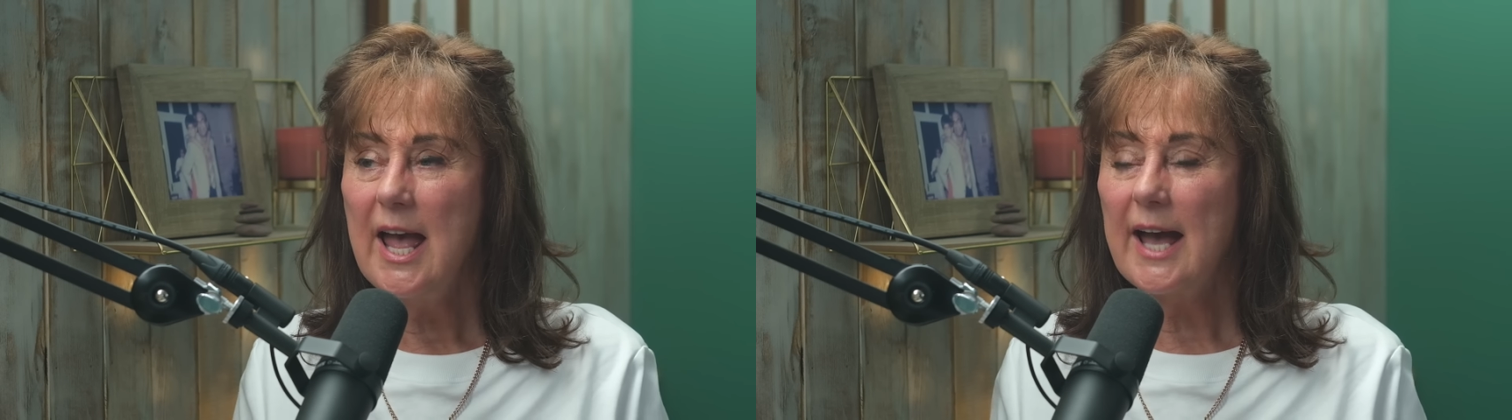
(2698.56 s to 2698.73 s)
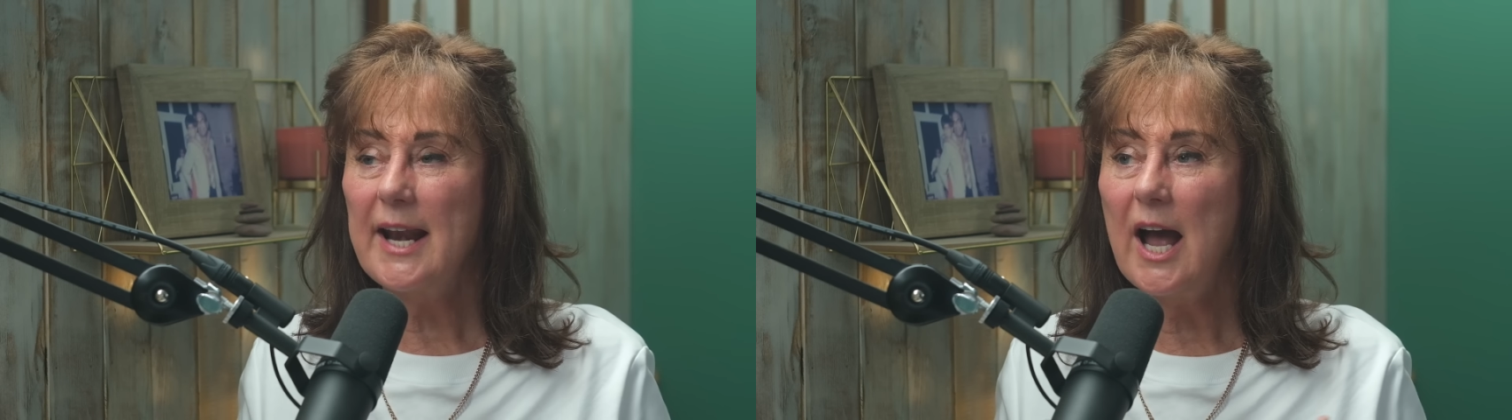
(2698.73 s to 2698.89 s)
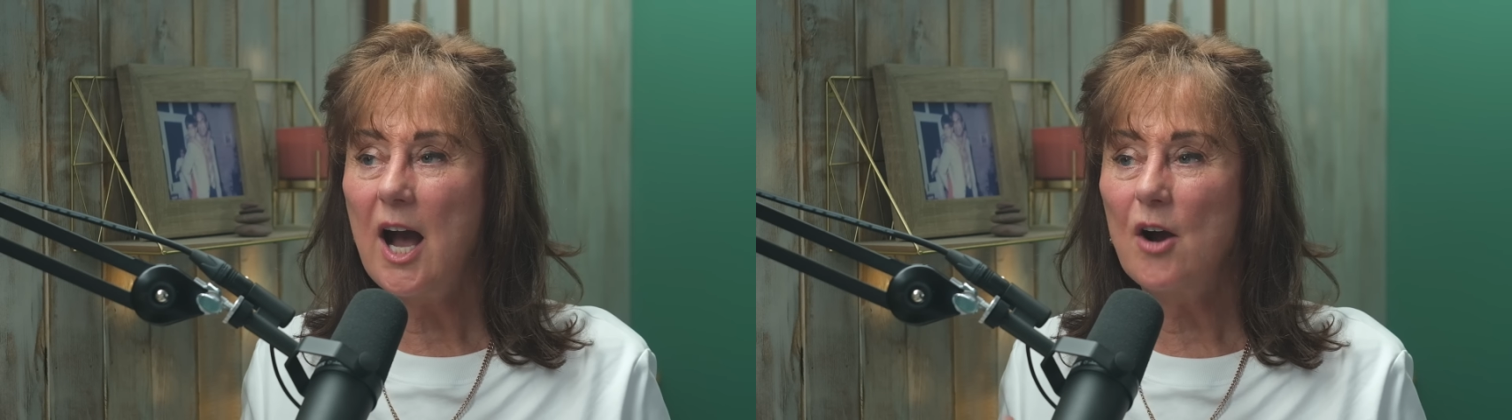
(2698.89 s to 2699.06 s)

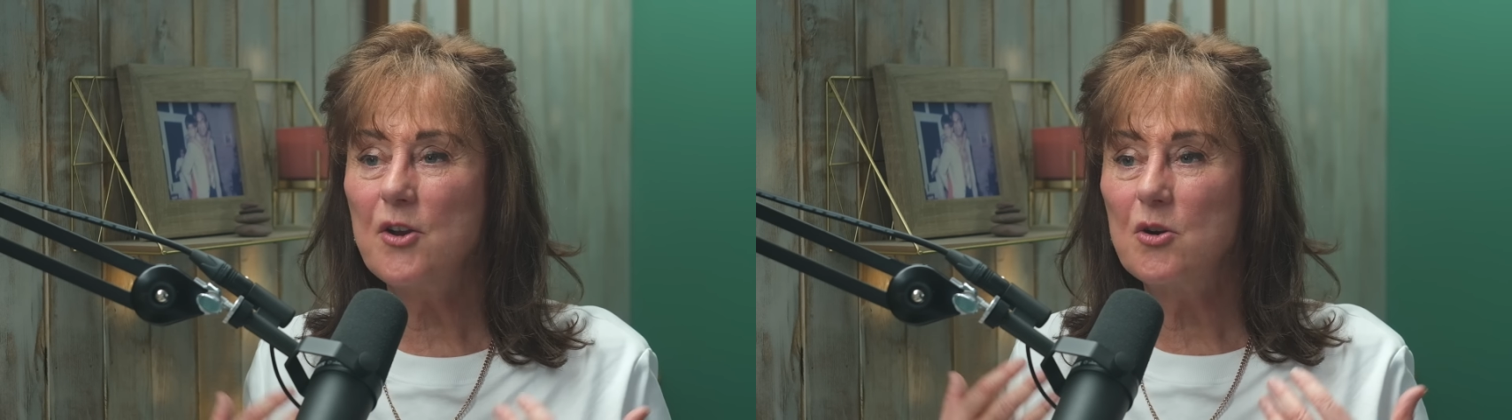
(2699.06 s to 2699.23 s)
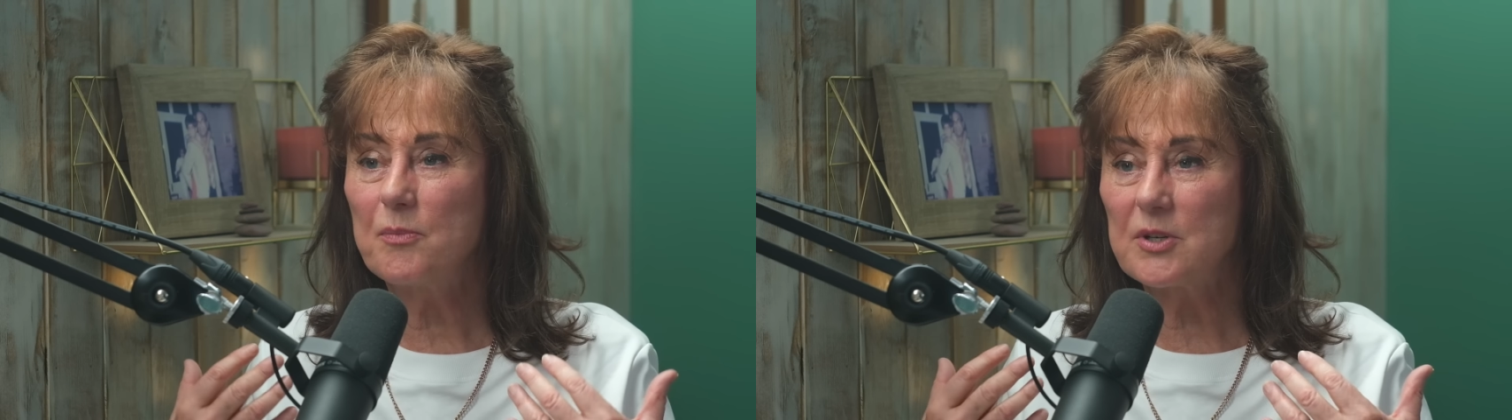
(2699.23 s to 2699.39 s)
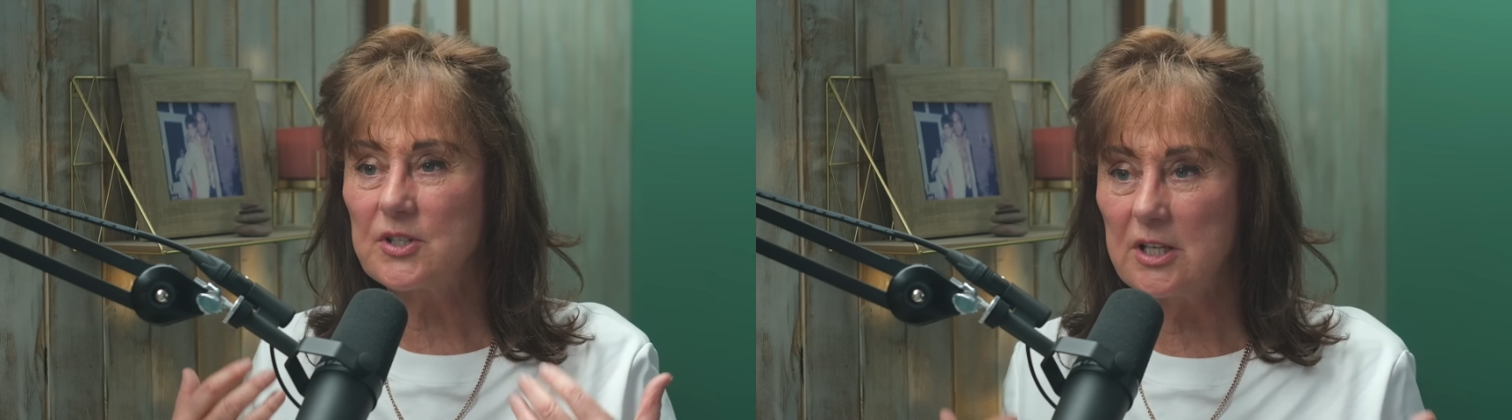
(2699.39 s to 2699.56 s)
And how you
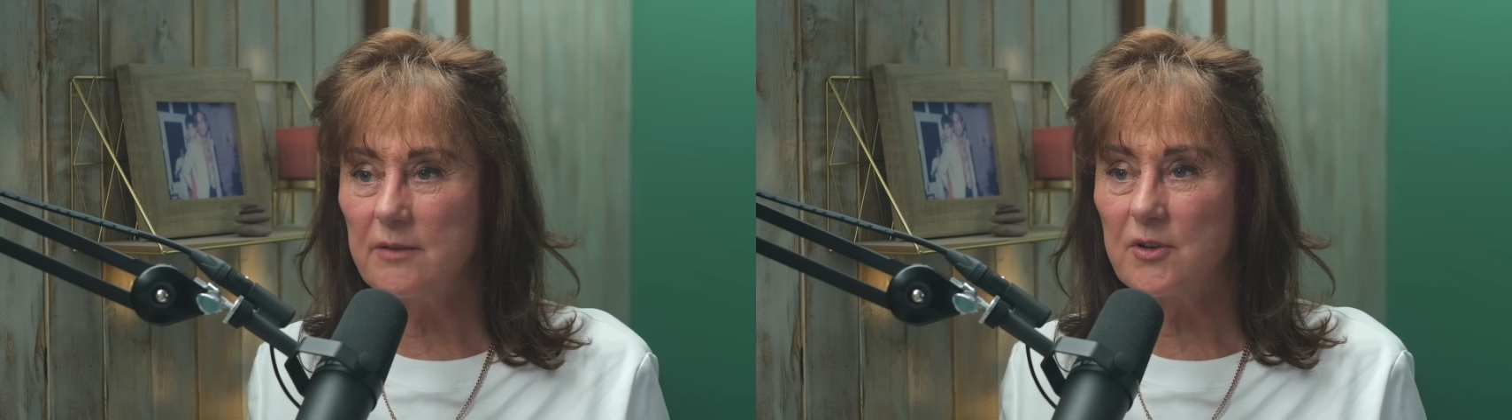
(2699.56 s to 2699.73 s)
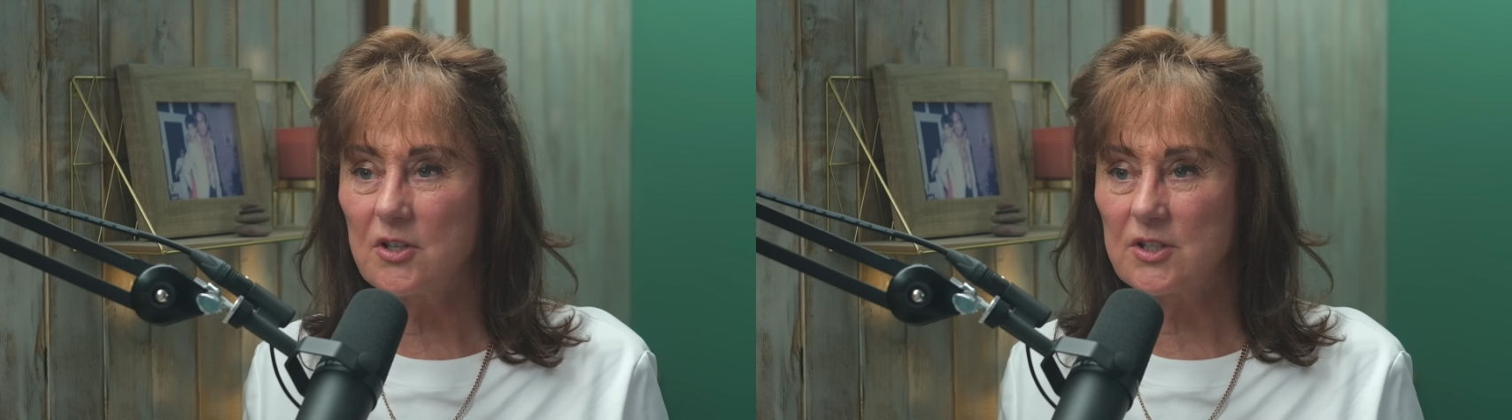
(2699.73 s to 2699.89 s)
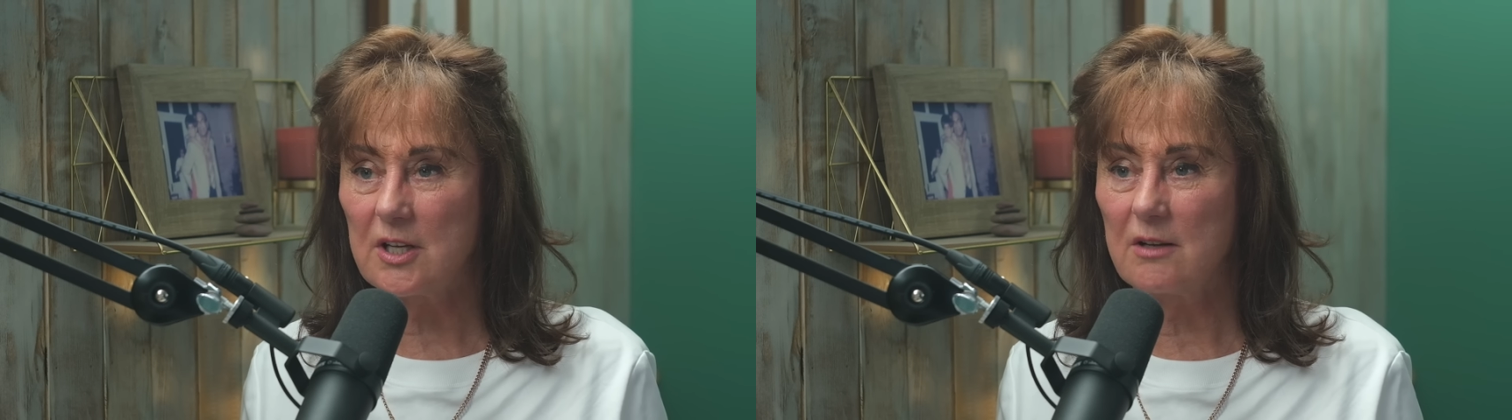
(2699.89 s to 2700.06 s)
perceive
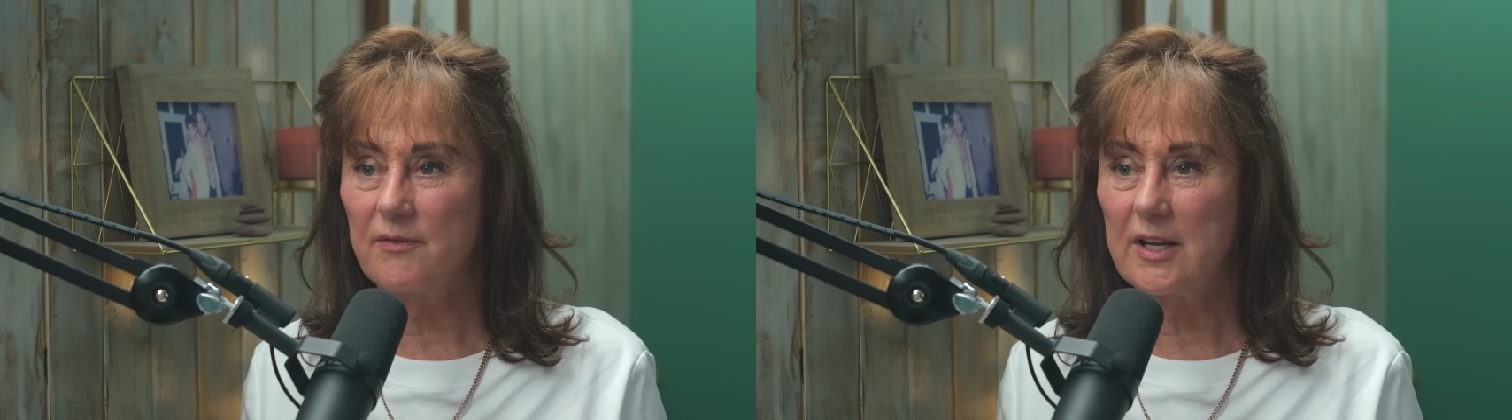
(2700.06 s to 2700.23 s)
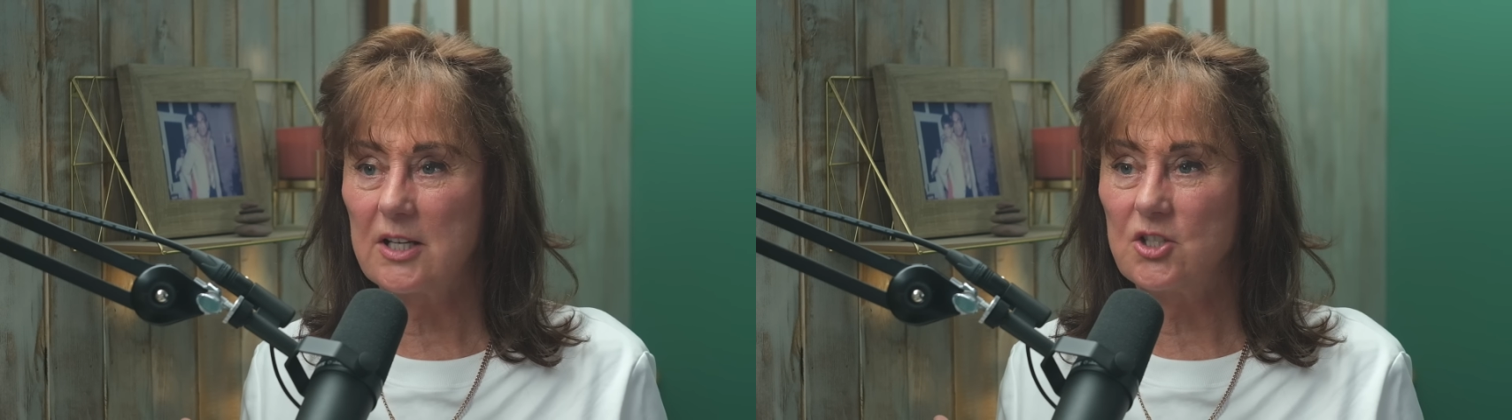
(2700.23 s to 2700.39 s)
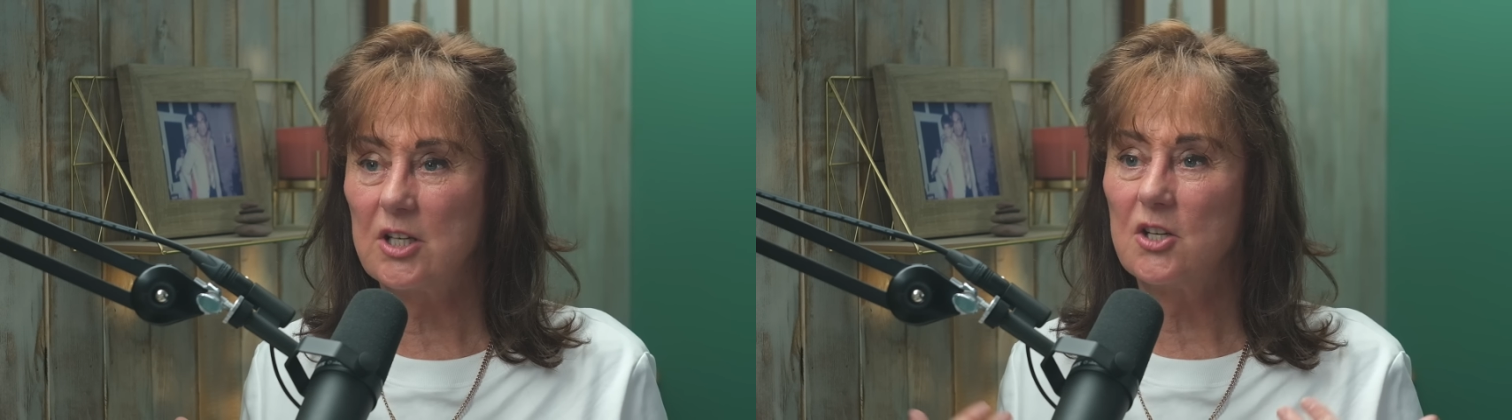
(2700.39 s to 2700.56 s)
yourself
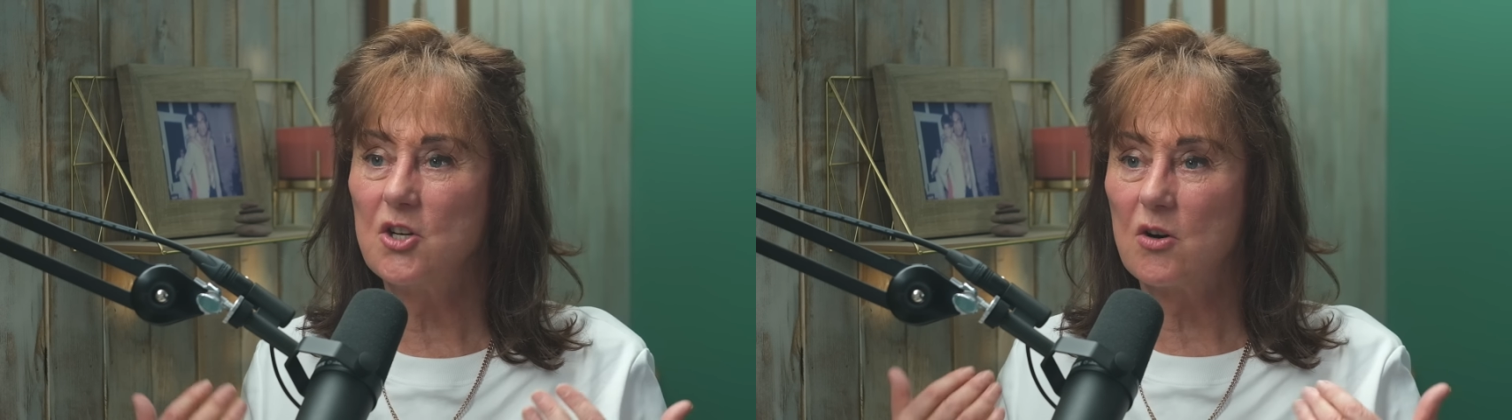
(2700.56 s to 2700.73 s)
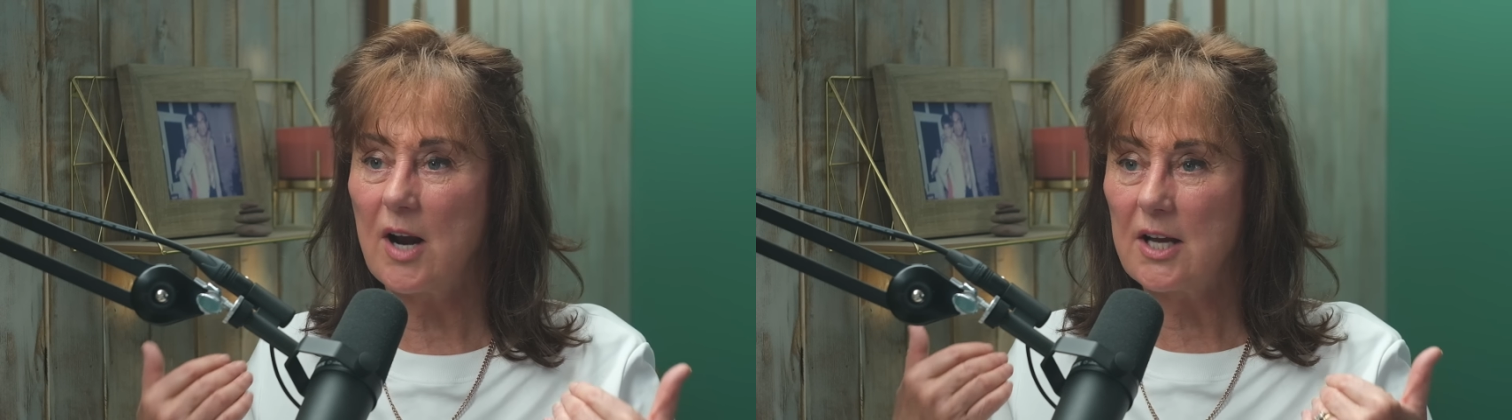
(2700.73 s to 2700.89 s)
aging and your